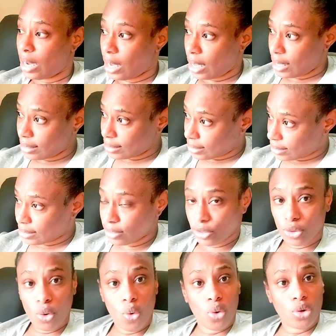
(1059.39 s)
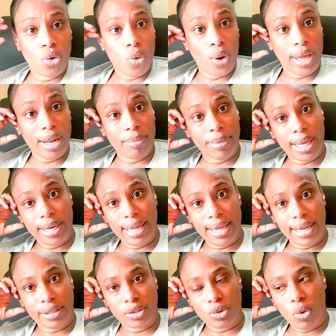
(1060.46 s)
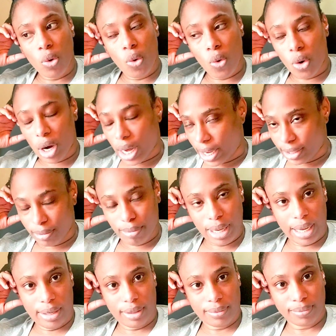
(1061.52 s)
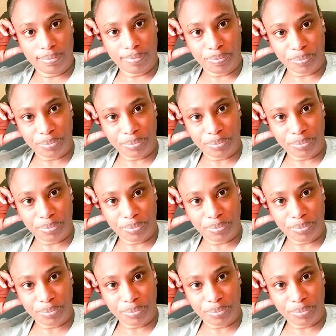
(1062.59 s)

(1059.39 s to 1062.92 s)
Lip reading: Cause no help na there. So oh god man.